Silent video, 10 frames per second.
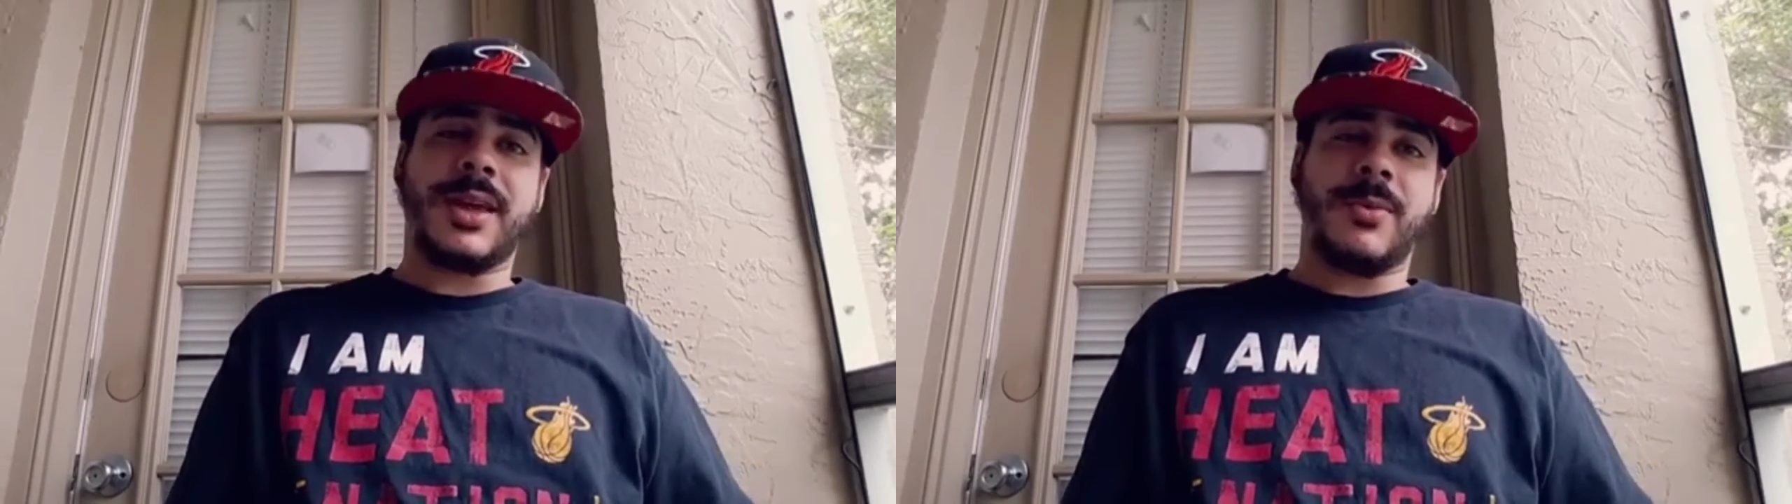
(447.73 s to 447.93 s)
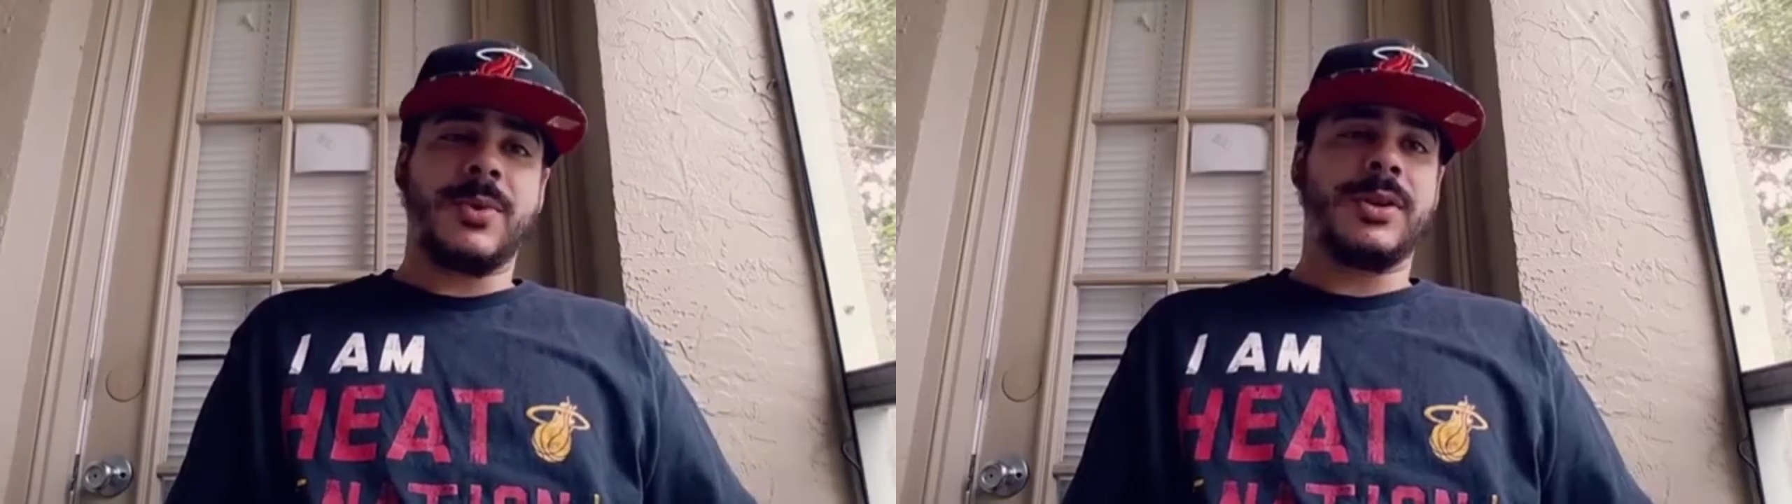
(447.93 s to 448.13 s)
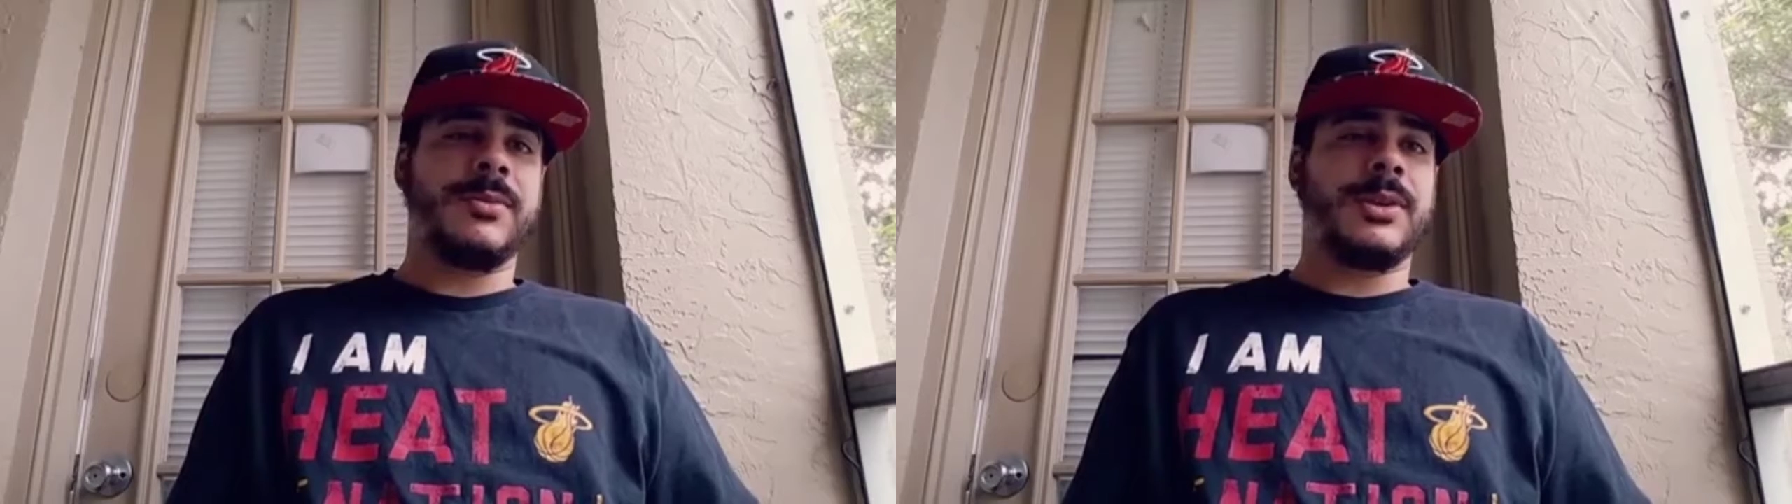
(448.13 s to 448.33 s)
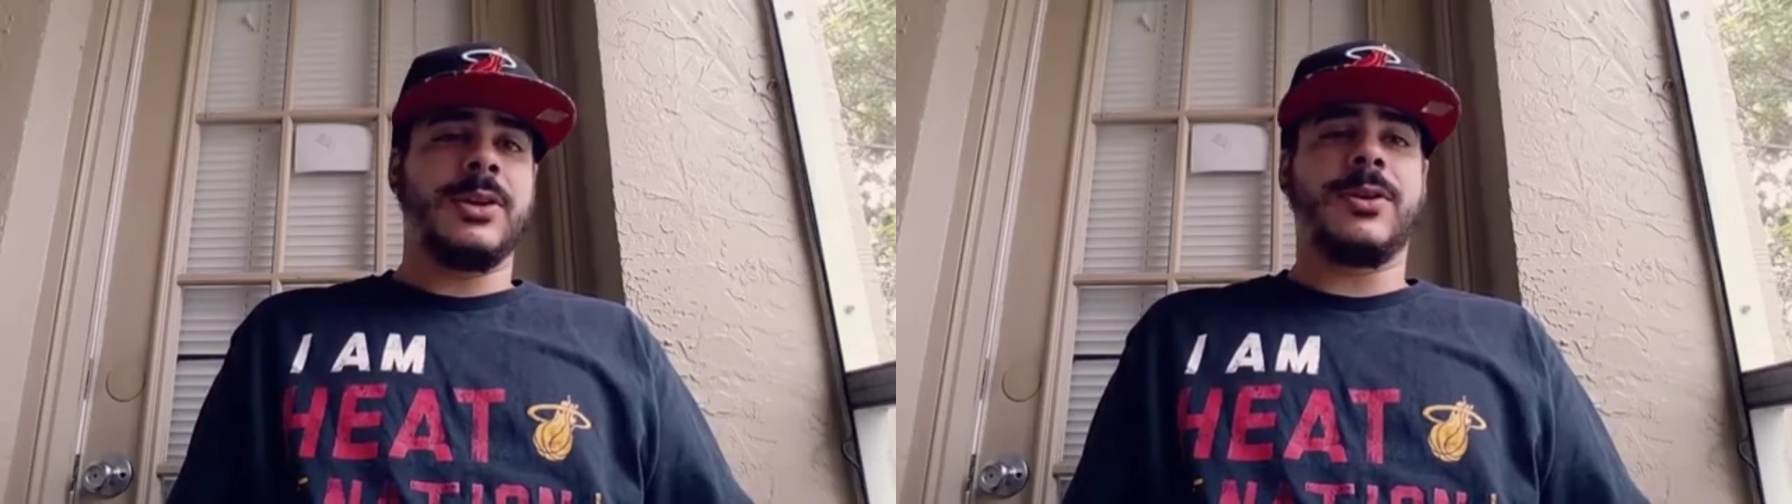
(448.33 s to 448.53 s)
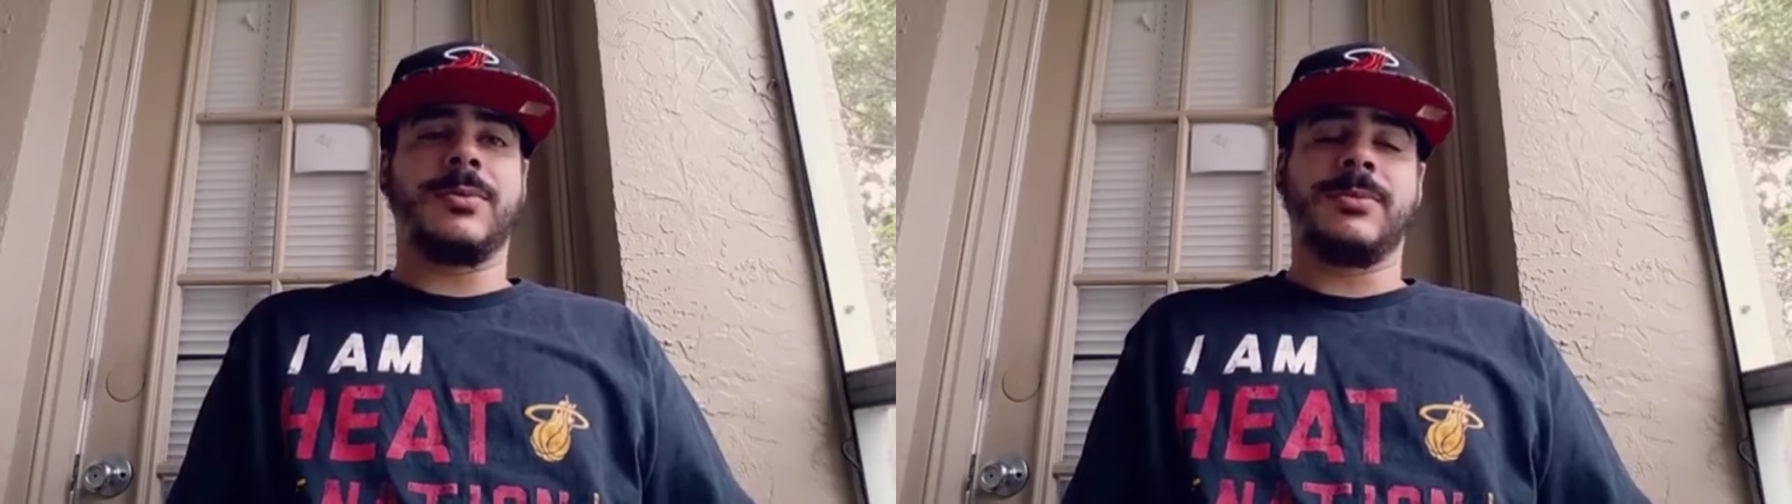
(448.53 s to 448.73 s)
that wouldn't,
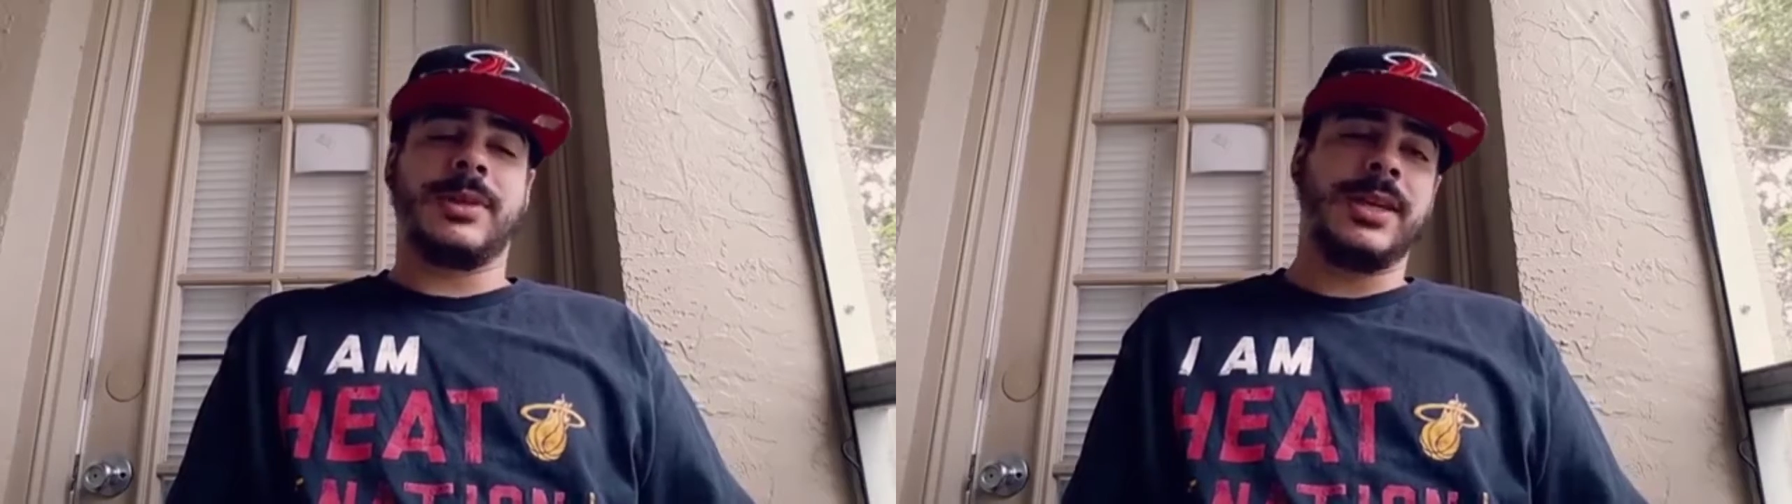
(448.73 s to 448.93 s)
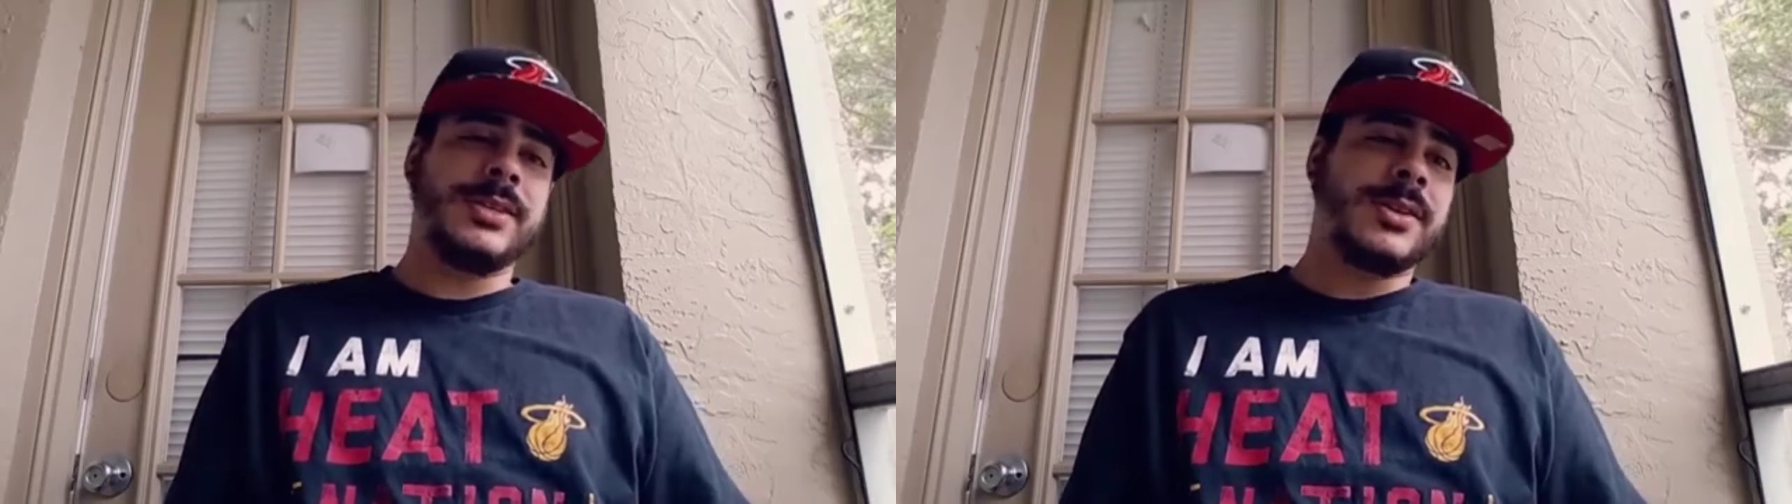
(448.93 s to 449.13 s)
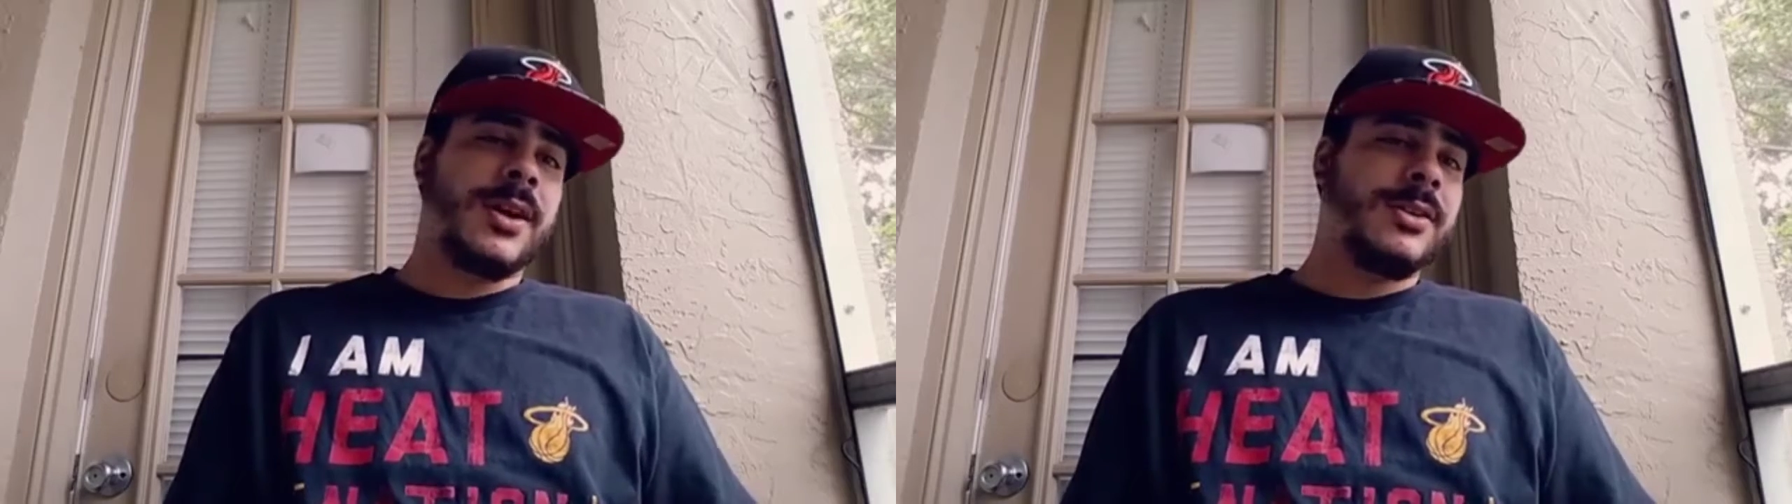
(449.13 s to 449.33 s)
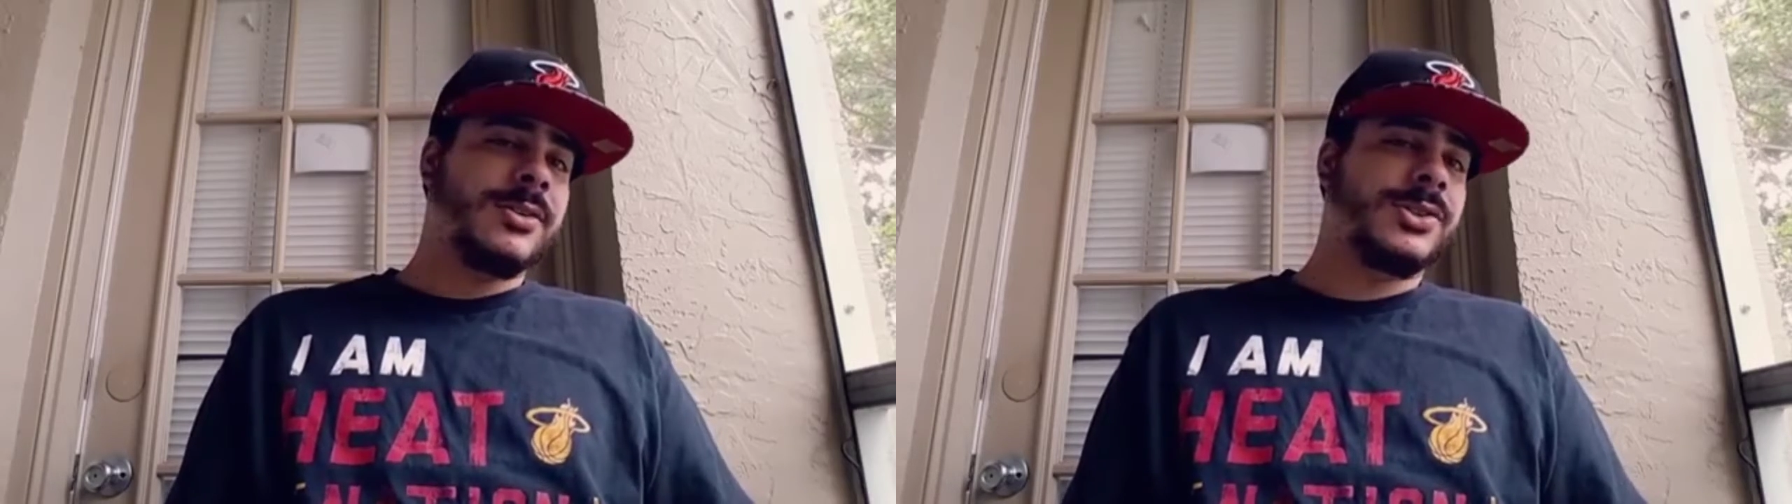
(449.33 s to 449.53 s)
he's on